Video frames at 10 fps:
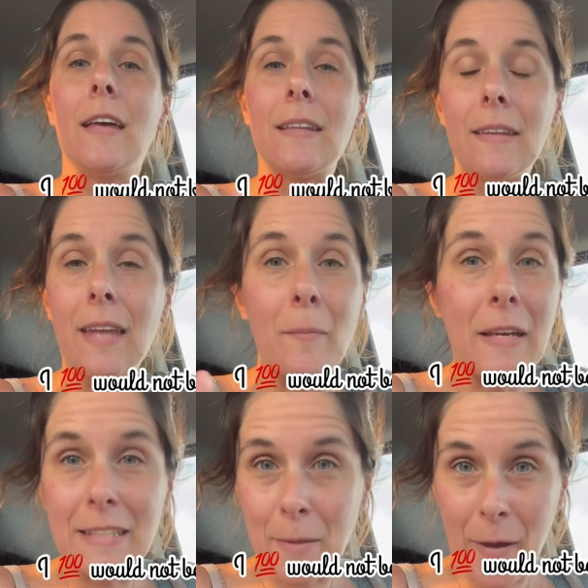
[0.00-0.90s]
Let
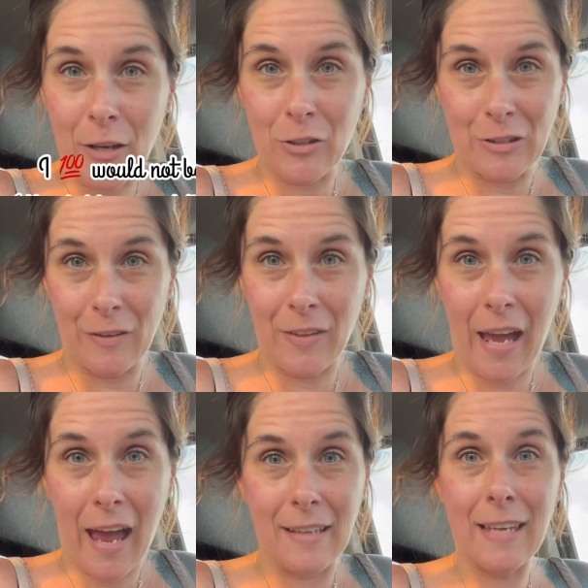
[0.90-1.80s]
me see pictures of the
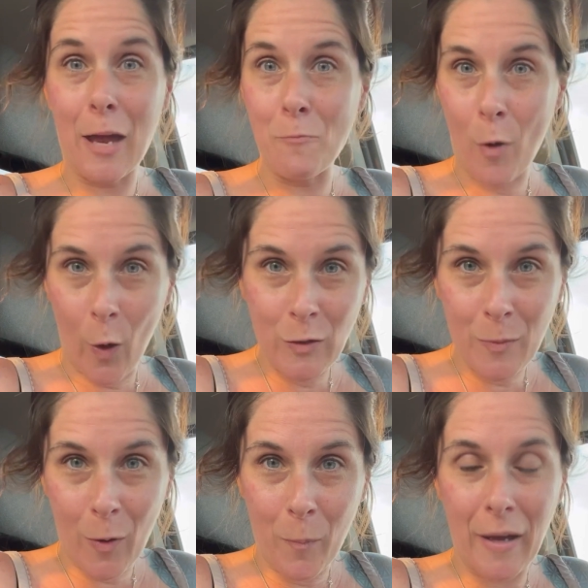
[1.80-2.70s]
eggs, and
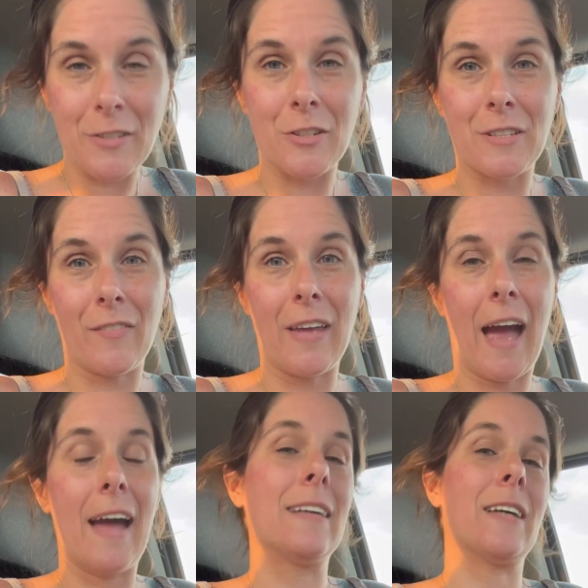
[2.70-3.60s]
multiple pictures of the
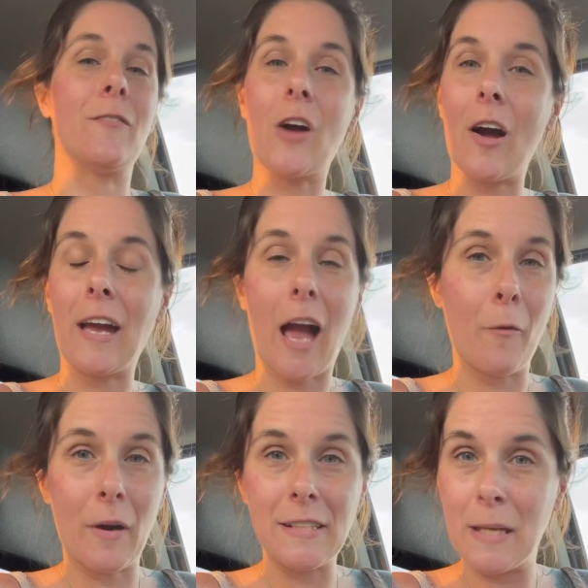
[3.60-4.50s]
eggs. I'm talking, I
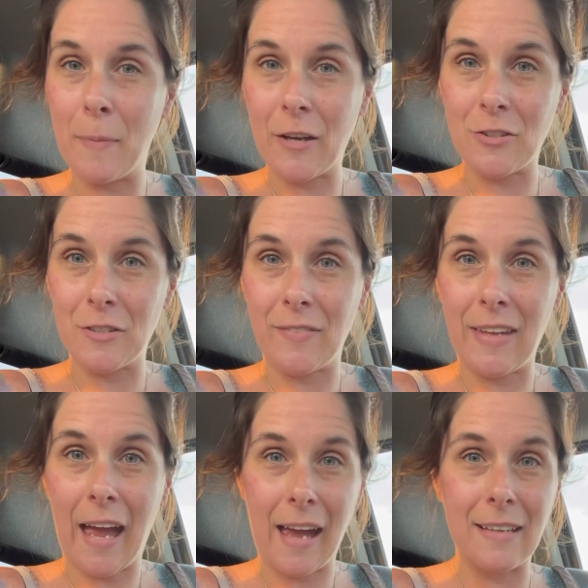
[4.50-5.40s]
want to see pictures of
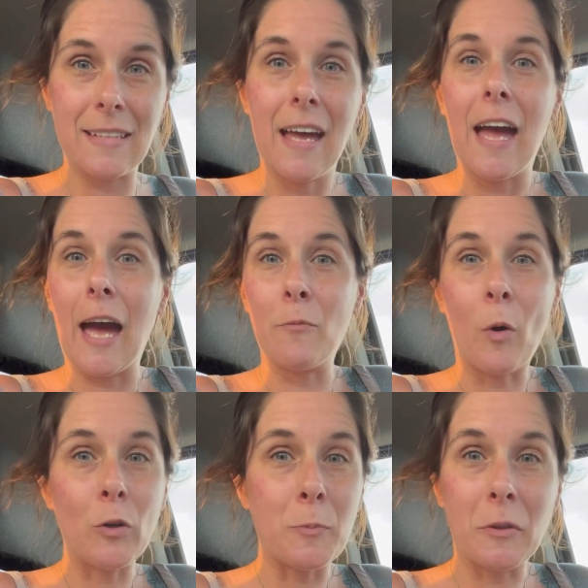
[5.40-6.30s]
the eggs in
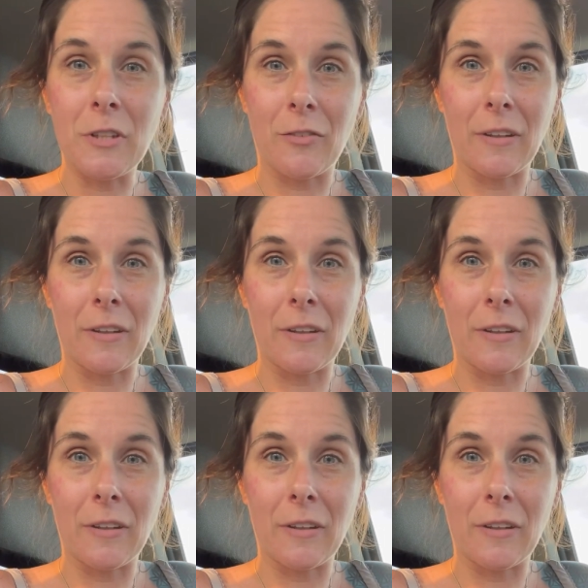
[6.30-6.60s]
multiple different